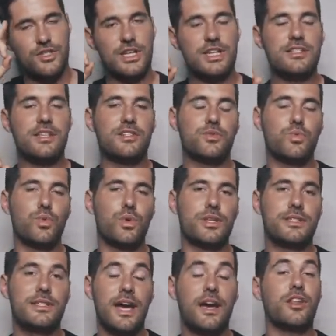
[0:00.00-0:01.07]
Jesus
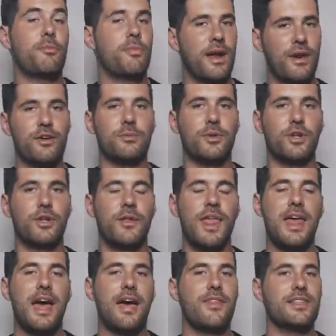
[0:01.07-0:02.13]
would tell a parable
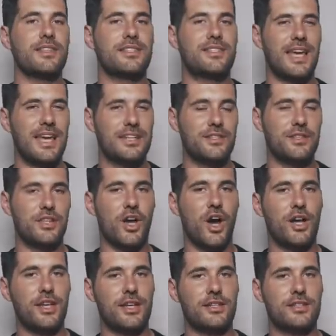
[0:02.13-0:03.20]
and then say to the
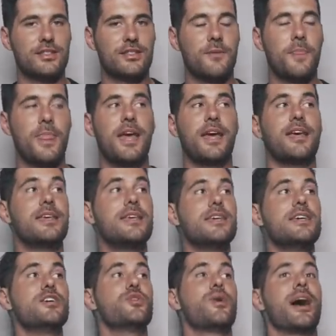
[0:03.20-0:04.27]
audience,
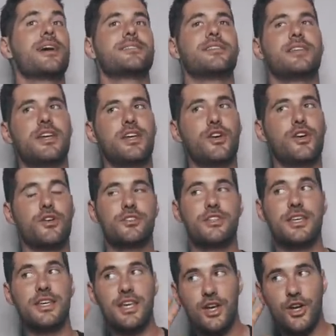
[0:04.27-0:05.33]
"He who has an ear to
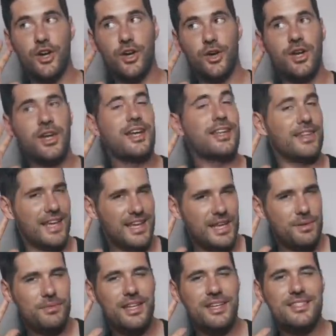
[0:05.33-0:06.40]
hear, let
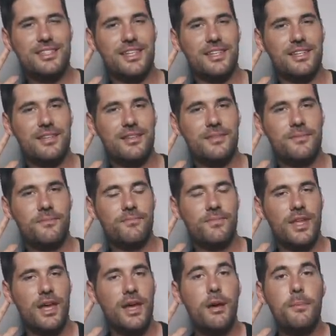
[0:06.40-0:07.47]
him listen."
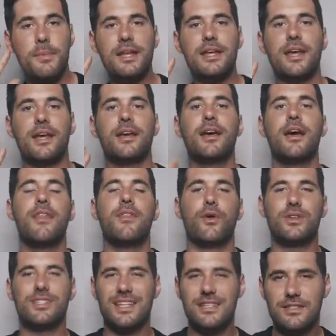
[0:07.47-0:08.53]
Meaning,
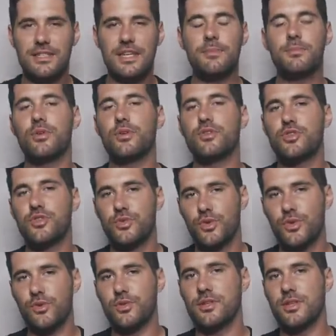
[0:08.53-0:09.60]
there is a deeper
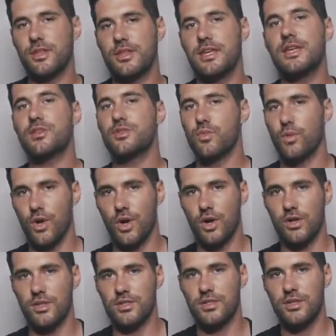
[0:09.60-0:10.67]
truth to these
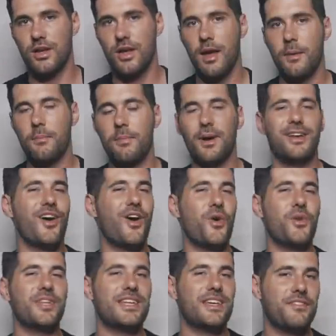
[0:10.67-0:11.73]
words, but
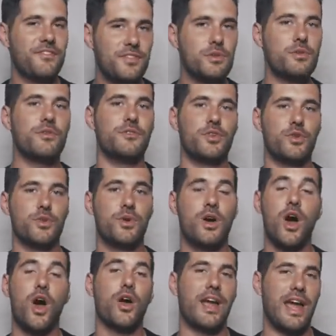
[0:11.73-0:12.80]
only a few of you
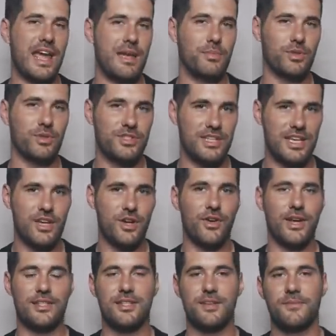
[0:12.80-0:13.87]
are able to hear
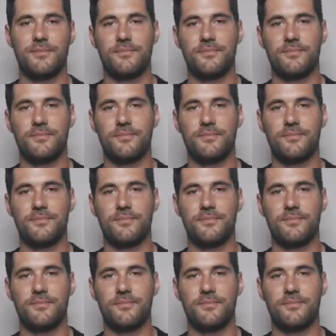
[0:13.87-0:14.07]
it.